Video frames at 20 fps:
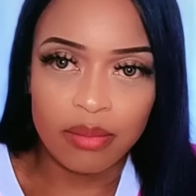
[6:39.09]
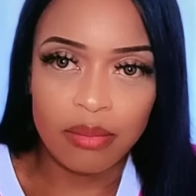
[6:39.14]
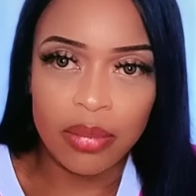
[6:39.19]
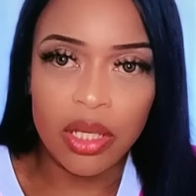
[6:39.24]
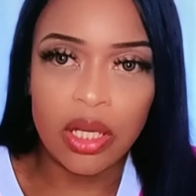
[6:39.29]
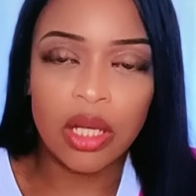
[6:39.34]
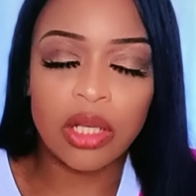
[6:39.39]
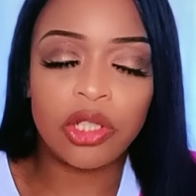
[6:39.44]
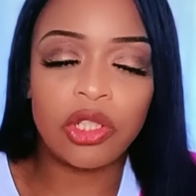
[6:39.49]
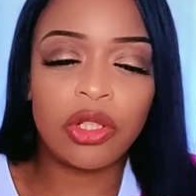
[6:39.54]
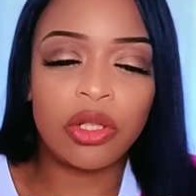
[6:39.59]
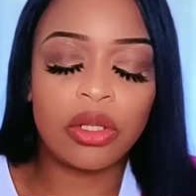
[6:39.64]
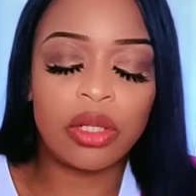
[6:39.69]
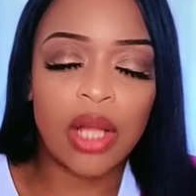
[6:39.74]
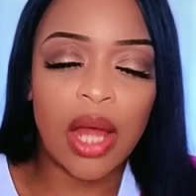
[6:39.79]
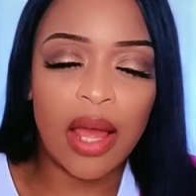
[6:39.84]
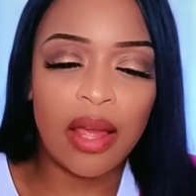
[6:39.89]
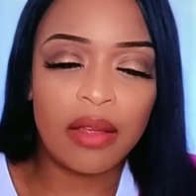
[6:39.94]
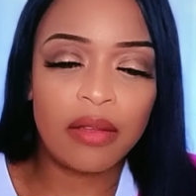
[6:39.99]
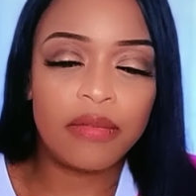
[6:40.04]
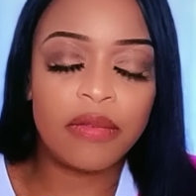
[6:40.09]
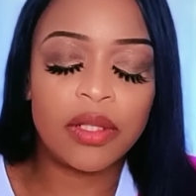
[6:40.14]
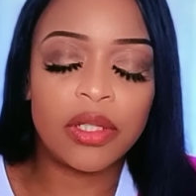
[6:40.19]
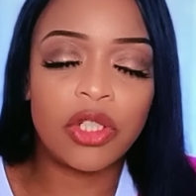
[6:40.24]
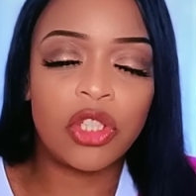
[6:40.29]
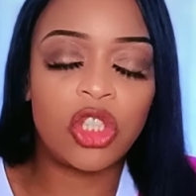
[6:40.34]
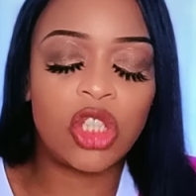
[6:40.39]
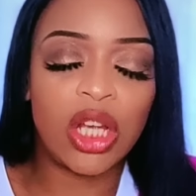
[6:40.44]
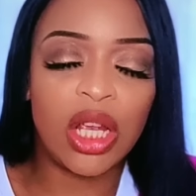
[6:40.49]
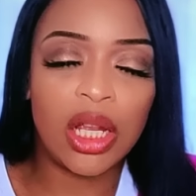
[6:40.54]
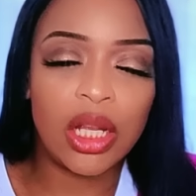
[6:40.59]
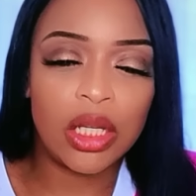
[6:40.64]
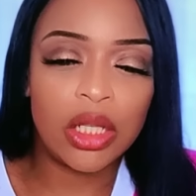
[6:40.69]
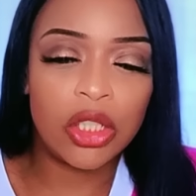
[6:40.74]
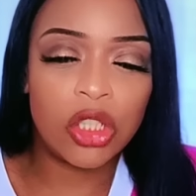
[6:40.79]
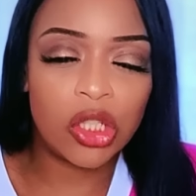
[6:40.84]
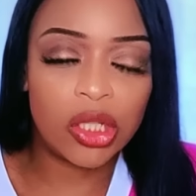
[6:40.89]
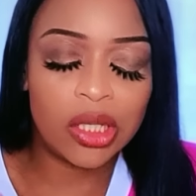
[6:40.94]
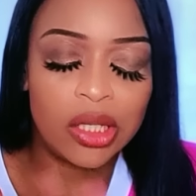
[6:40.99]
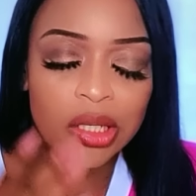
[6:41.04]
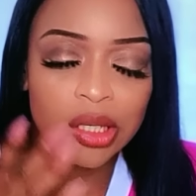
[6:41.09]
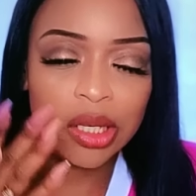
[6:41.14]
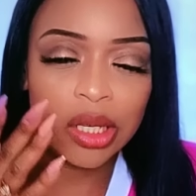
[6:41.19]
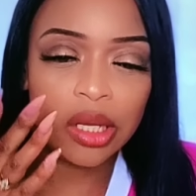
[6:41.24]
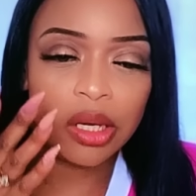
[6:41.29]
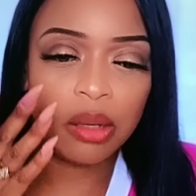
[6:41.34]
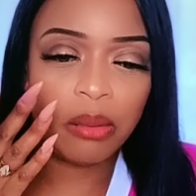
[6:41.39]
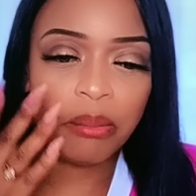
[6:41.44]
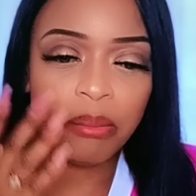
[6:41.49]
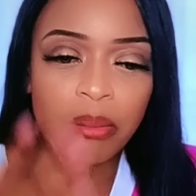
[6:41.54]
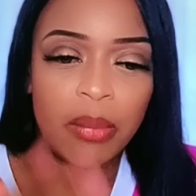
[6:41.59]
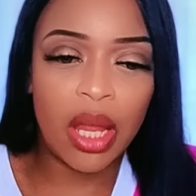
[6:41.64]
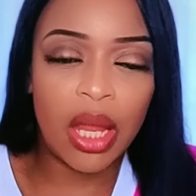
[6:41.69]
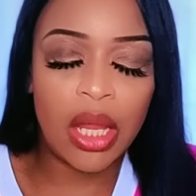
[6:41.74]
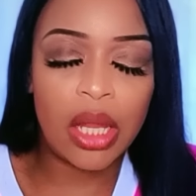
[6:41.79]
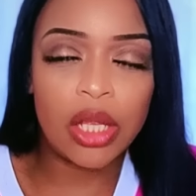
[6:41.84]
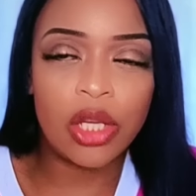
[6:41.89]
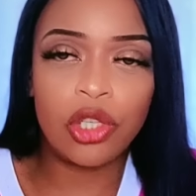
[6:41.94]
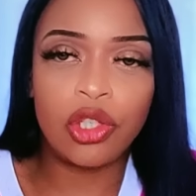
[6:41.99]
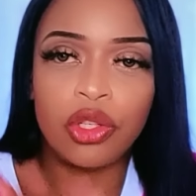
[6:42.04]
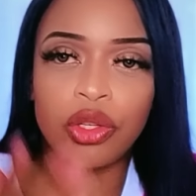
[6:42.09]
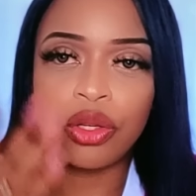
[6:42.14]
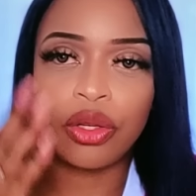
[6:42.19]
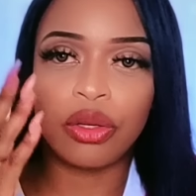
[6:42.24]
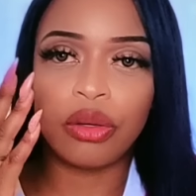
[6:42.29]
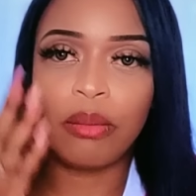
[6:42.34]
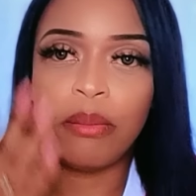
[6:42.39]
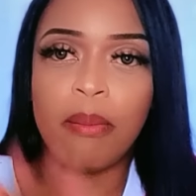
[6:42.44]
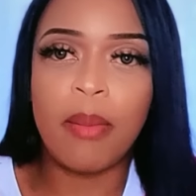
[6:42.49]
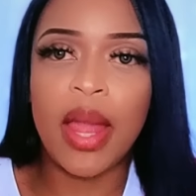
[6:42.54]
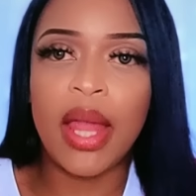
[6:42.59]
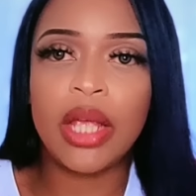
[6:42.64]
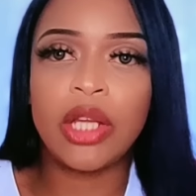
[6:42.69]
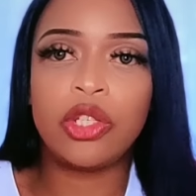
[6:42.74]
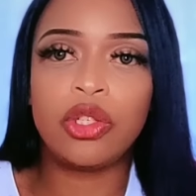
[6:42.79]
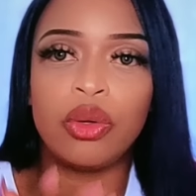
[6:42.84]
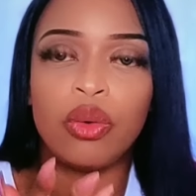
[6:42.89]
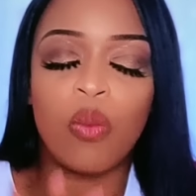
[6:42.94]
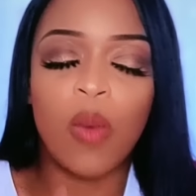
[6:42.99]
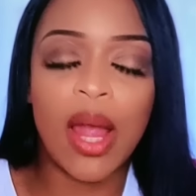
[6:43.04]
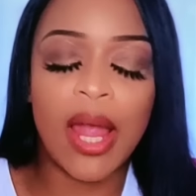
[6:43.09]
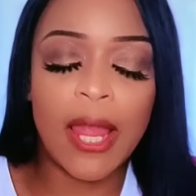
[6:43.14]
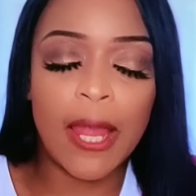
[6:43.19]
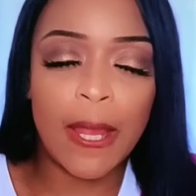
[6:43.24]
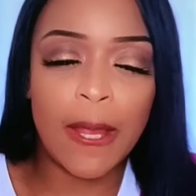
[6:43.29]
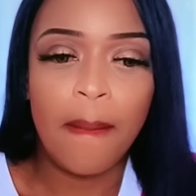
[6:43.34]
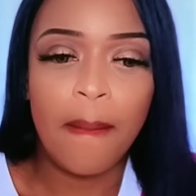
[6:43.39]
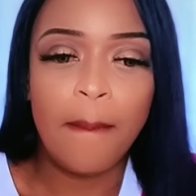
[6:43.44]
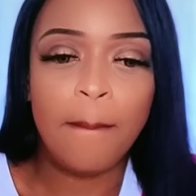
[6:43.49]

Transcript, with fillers: because your life is changing in a major, major way.